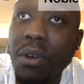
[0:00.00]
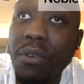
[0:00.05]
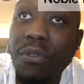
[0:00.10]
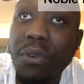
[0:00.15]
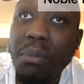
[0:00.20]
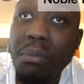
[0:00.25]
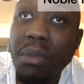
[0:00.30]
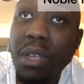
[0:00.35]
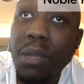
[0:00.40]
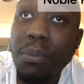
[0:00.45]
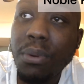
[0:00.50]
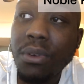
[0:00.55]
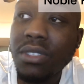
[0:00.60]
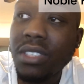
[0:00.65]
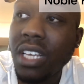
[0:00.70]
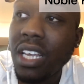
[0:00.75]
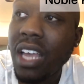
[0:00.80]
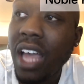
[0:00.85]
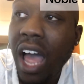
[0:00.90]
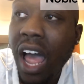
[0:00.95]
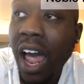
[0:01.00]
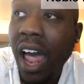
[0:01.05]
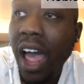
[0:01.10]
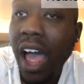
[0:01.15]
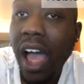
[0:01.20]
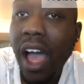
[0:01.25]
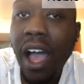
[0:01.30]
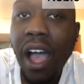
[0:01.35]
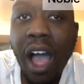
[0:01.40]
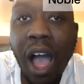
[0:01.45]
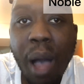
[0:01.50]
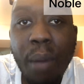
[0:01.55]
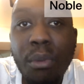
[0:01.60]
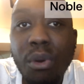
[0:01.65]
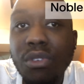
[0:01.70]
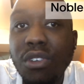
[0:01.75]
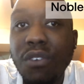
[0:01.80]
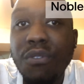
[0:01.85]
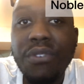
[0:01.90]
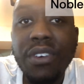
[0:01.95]
But for me, per se,
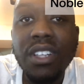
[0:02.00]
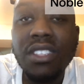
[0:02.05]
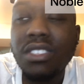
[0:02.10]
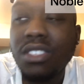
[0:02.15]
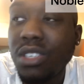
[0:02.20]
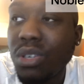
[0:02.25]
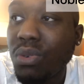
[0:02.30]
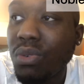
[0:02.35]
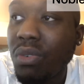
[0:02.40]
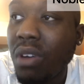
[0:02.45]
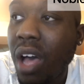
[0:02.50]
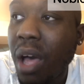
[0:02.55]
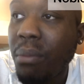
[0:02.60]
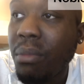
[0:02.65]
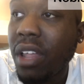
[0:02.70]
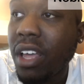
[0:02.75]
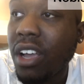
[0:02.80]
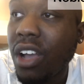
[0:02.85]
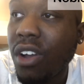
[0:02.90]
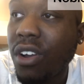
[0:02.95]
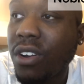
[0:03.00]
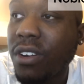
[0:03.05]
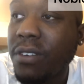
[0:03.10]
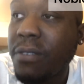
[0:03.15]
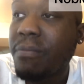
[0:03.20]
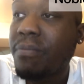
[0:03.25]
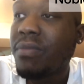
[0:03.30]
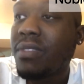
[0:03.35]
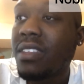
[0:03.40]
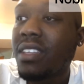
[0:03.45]
I'm on the fence, too. I'm like her.